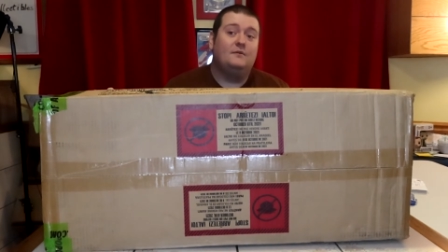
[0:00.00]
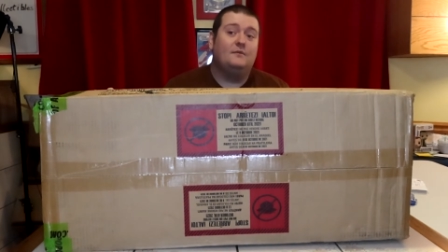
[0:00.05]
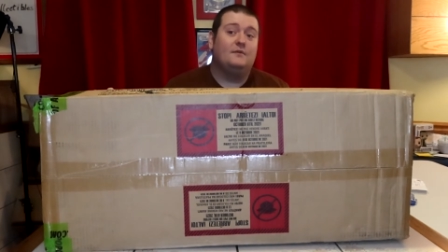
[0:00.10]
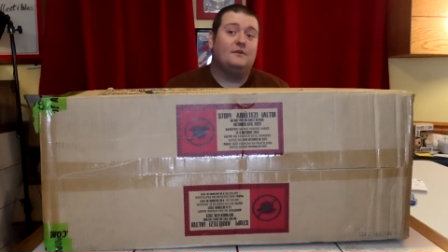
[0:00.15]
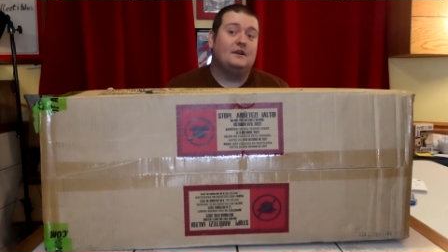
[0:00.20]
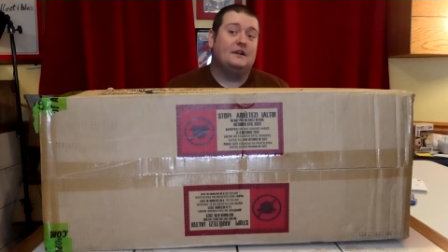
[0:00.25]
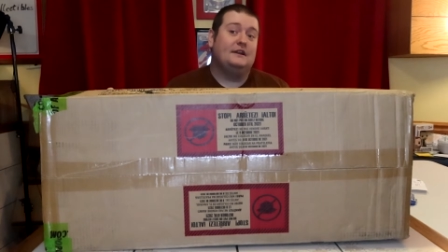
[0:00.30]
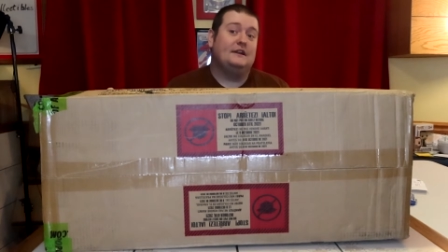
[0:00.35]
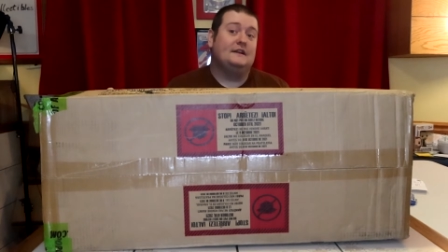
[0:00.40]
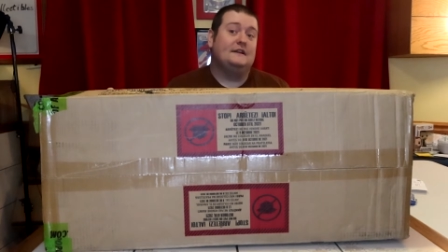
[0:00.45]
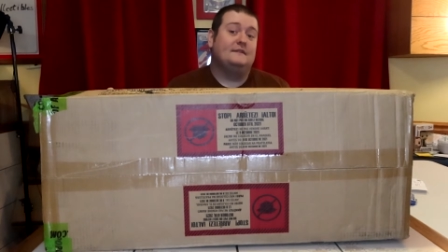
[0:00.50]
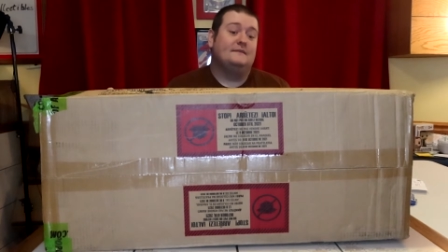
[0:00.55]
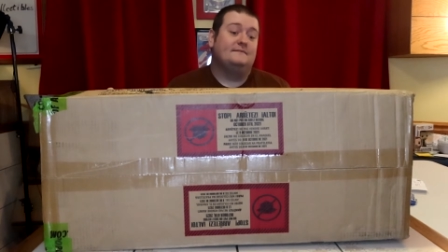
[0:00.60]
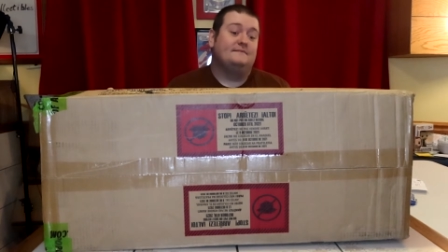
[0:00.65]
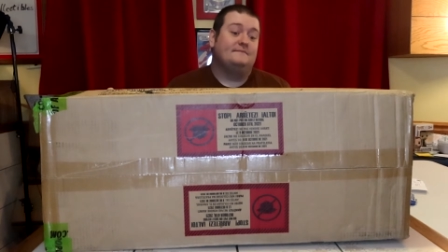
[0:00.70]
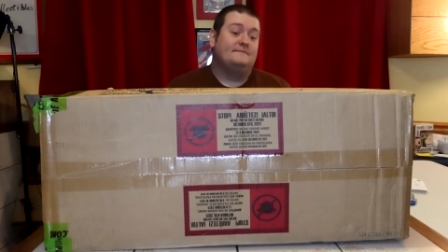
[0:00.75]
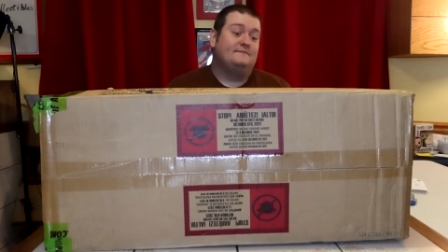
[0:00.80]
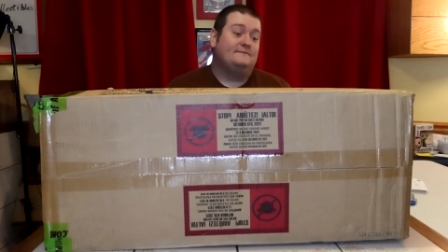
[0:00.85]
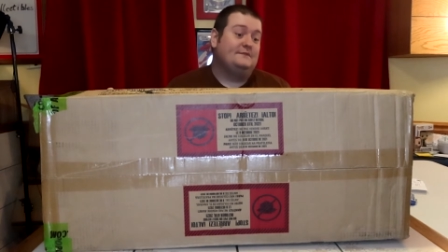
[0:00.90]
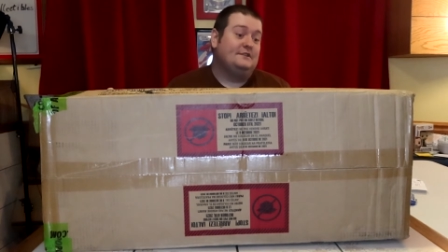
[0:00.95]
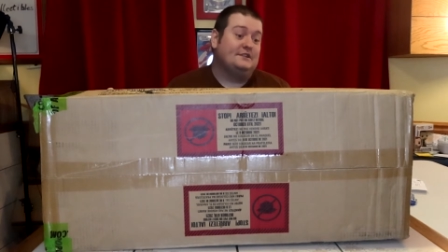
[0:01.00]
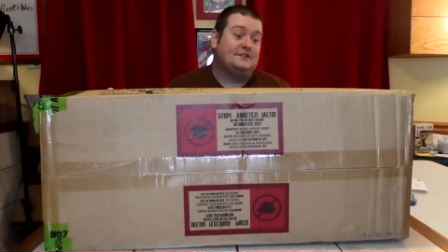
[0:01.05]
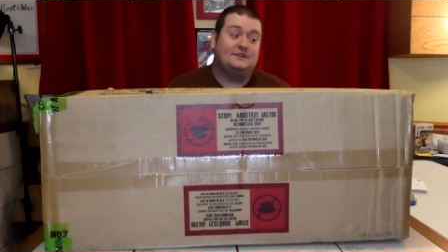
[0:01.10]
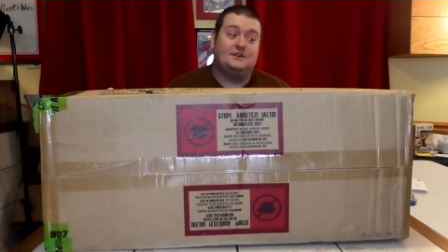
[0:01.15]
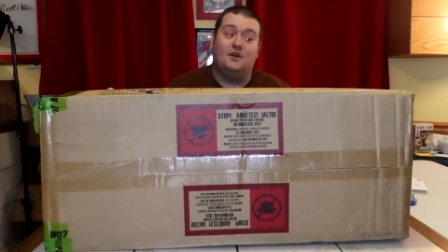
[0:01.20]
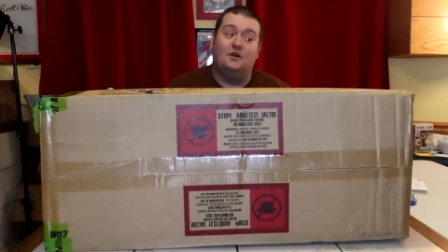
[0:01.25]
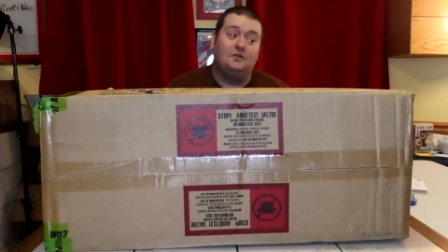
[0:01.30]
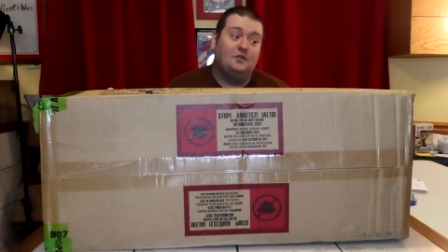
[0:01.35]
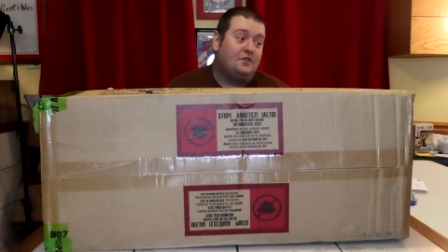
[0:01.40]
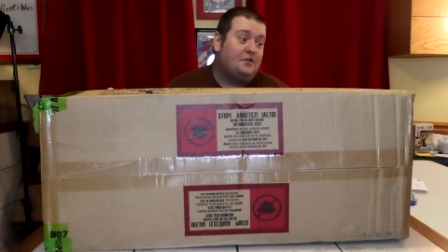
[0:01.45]
We're gonna
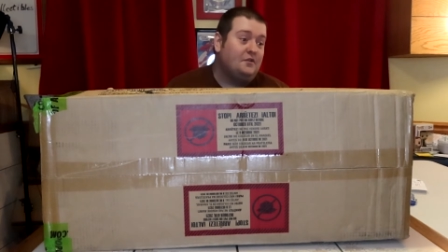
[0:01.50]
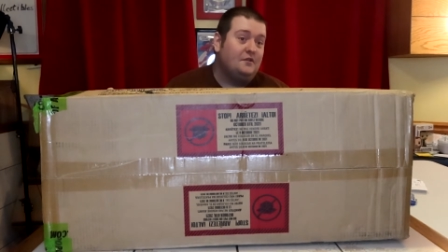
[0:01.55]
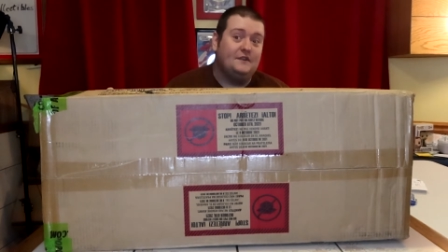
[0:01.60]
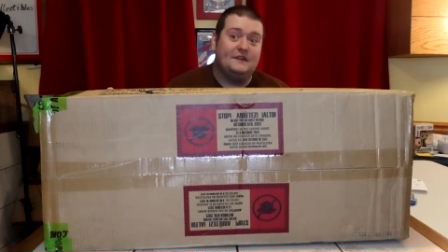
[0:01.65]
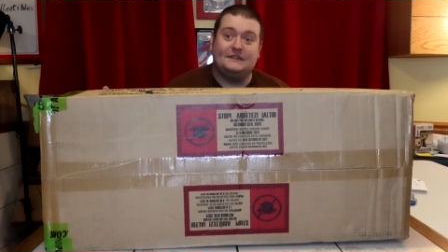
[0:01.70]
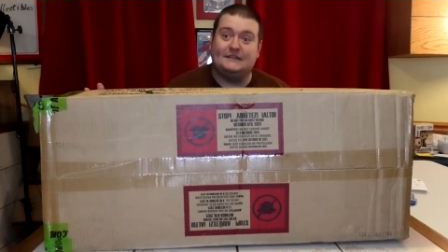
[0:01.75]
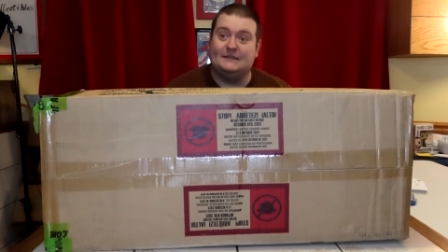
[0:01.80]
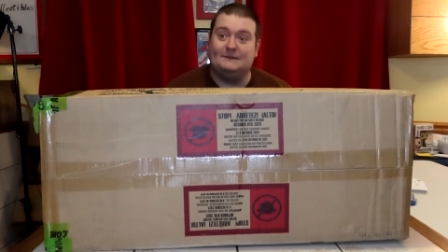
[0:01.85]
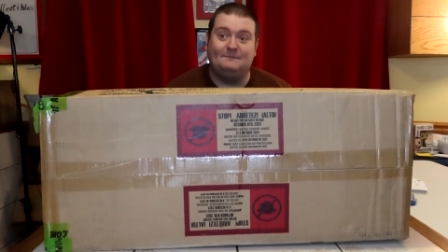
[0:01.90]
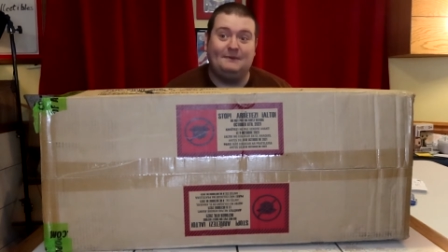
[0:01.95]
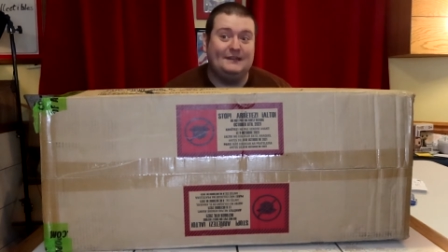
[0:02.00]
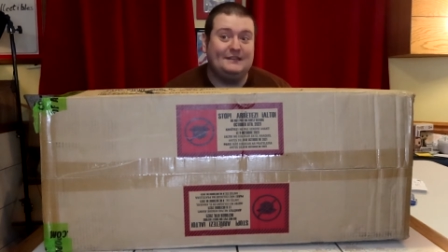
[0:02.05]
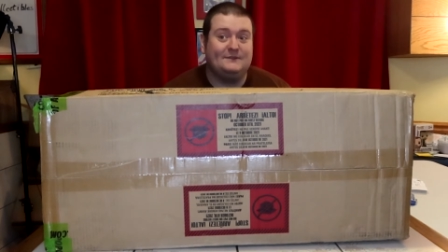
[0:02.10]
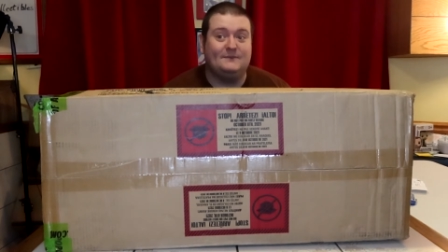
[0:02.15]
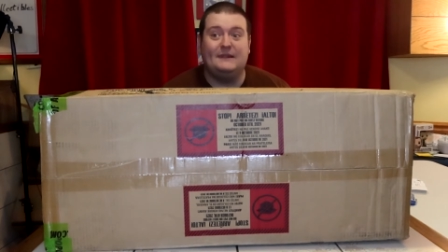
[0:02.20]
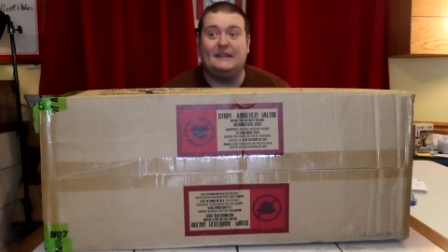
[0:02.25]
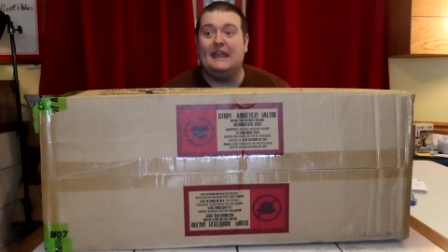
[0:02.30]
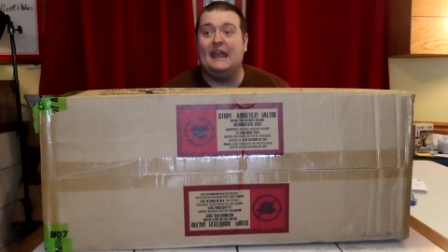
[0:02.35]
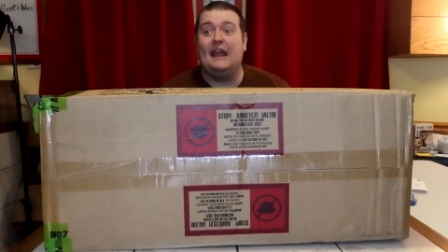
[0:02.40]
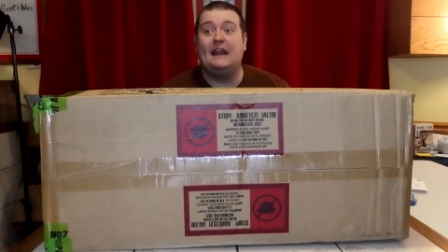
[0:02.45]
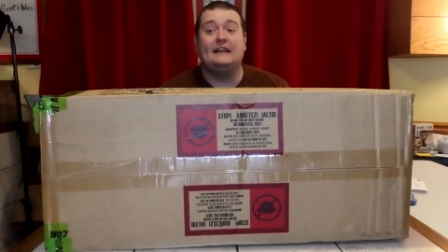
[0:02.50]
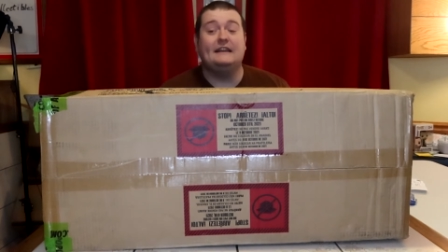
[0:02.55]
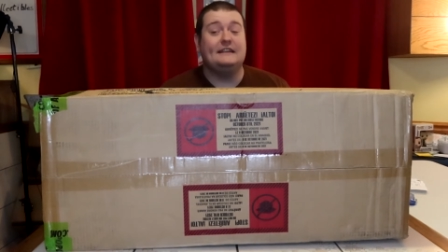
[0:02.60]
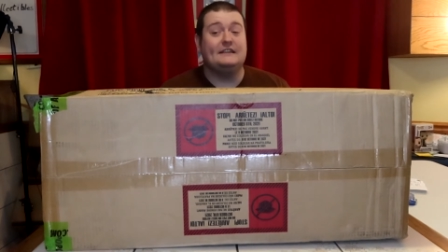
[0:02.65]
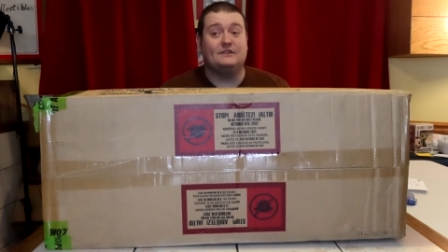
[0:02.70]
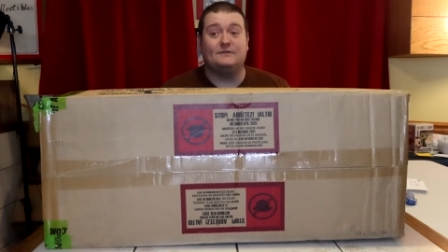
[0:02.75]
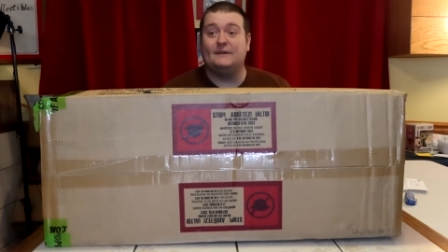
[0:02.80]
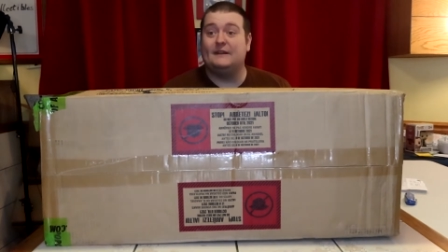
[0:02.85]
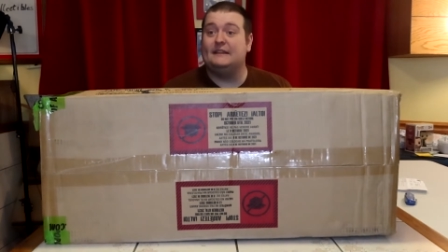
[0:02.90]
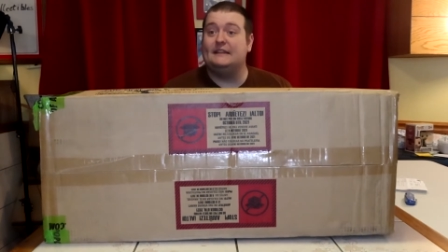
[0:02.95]
just go through this as best we can and
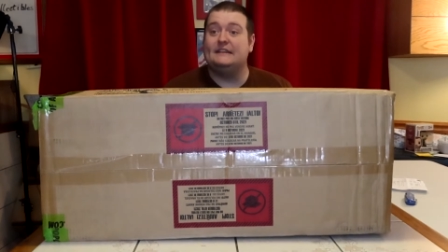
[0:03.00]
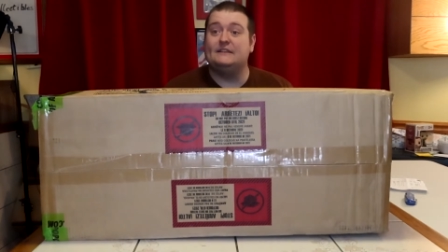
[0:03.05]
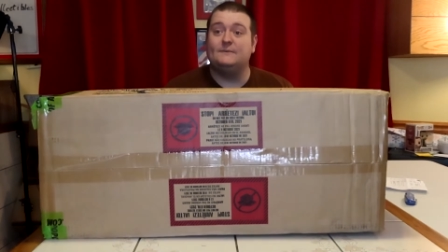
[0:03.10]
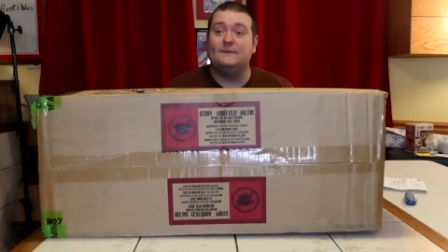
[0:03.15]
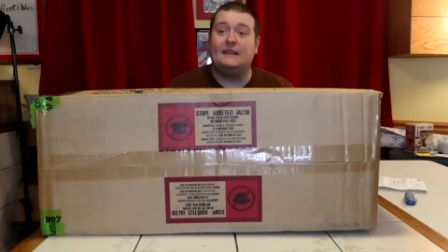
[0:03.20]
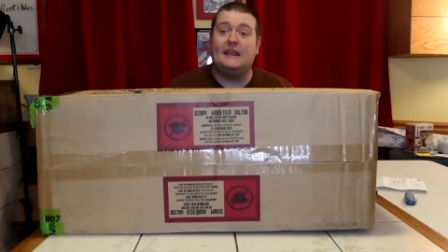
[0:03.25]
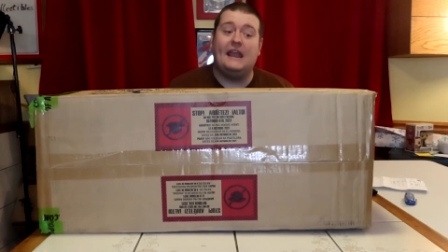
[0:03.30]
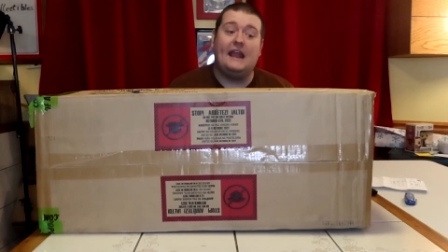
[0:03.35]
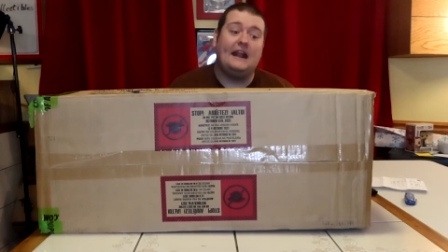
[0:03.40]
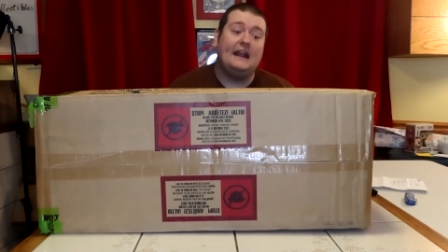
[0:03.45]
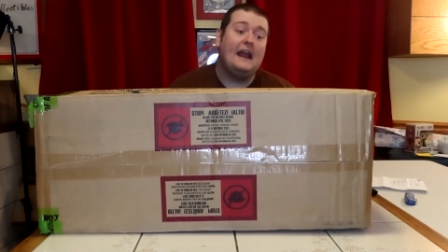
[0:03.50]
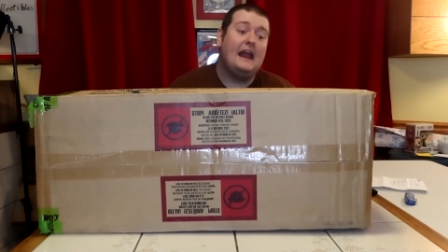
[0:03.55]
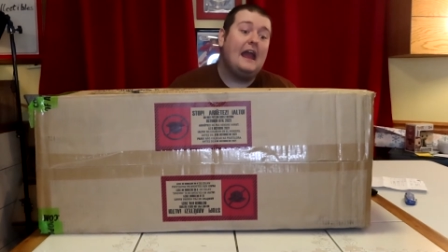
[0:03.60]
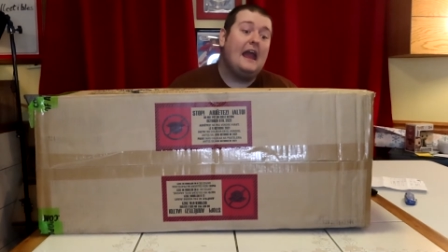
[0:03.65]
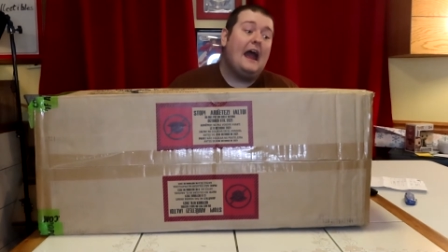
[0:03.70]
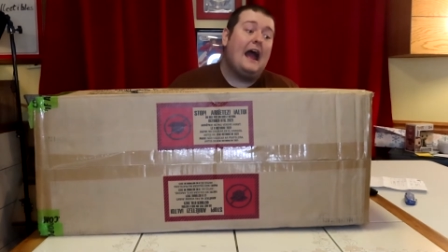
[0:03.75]
as quickly as we can.